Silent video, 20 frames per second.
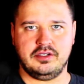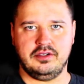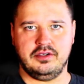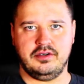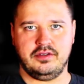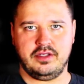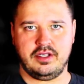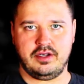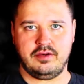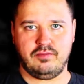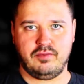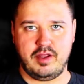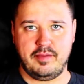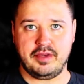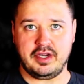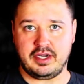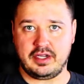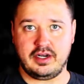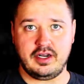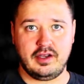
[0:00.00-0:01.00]
to learn that
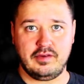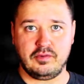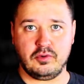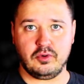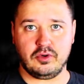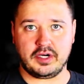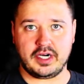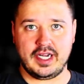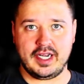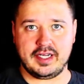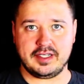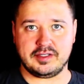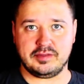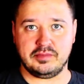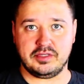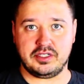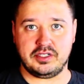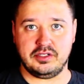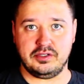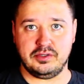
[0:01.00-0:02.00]
women can have
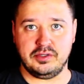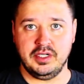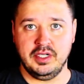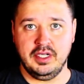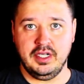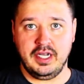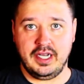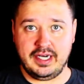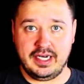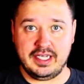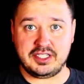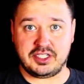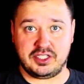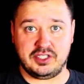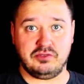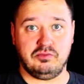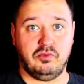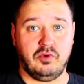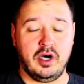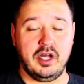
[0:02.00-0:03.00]
orgasms too? And that's
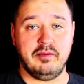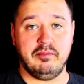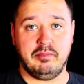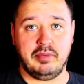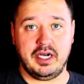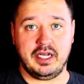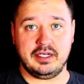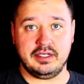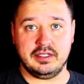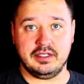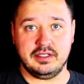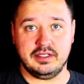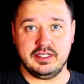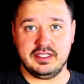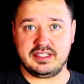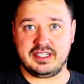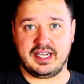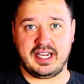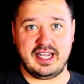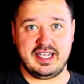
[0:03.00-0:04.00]
just one button.
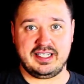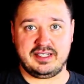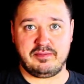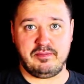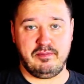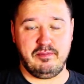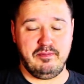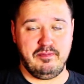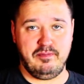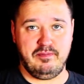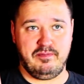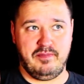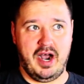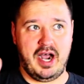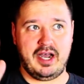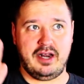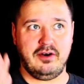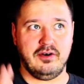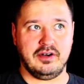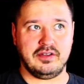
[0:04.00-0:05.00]
This thing has
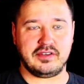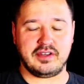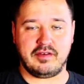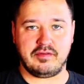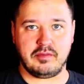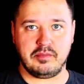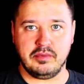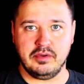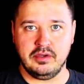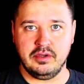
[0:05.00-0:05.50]
hundreds of them.